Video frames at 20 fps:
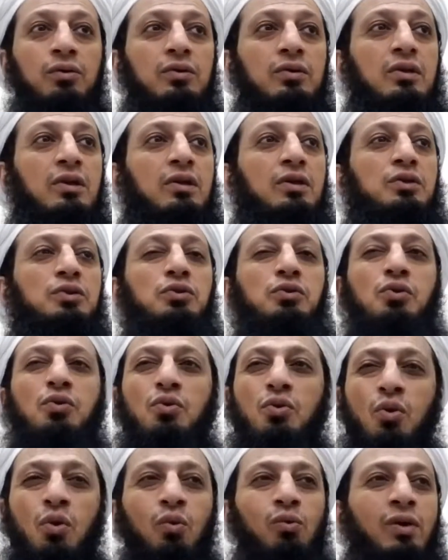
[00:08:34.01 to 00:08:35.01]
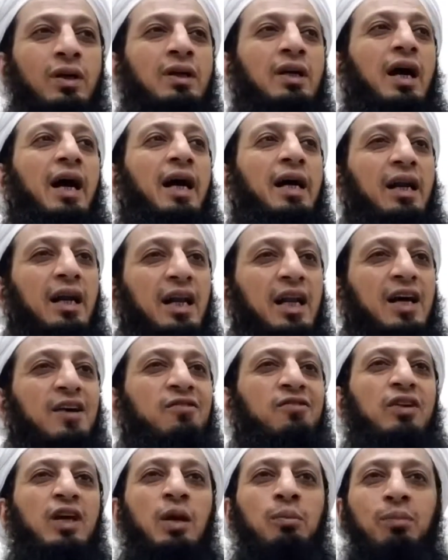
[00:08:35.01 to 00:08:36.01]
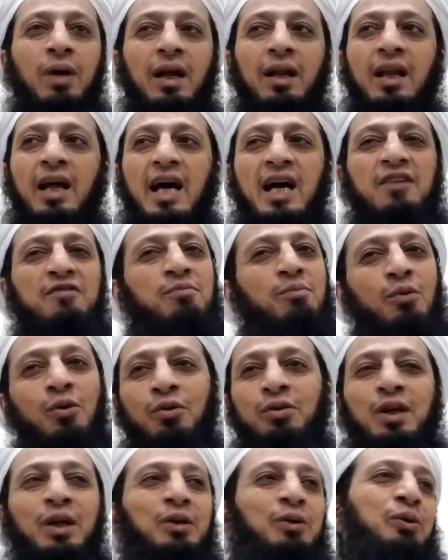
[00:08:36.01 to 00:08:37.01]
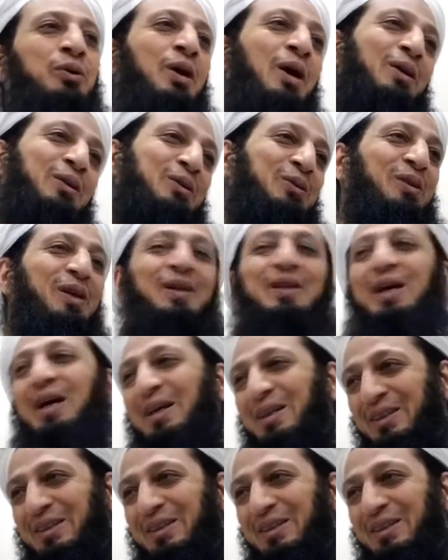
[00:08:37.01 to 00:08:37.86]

there is no one I love in my life more than you, Ya Rasulullah.